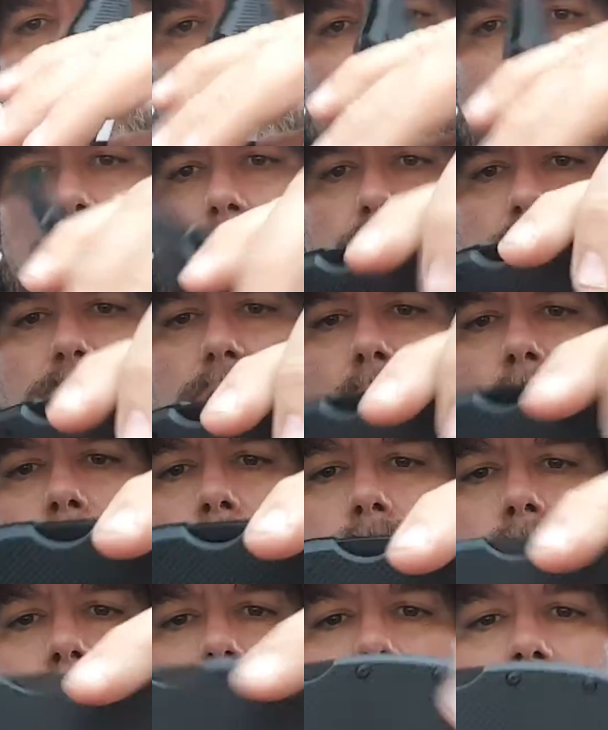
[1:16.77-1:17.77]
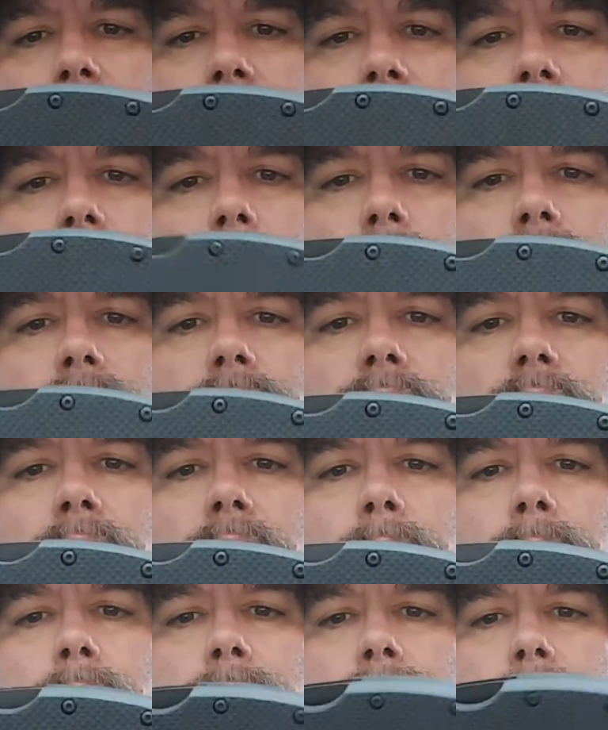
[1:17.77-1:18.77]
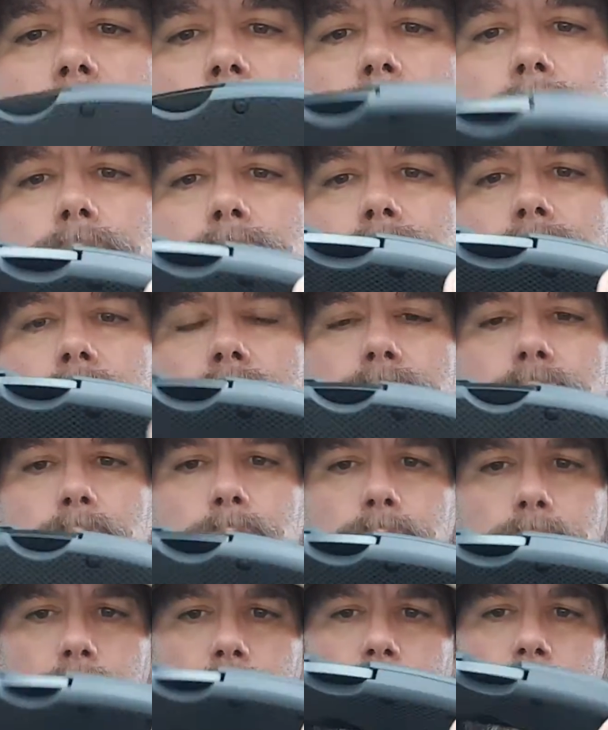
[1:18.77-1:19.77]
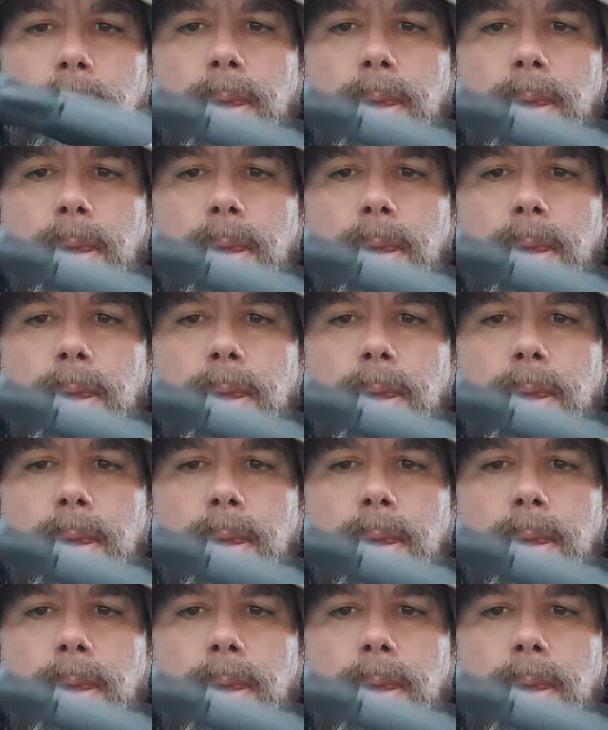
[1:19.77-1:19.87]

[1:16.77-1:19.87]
the Broken Skull, which was the last Cold Steel I reviewed.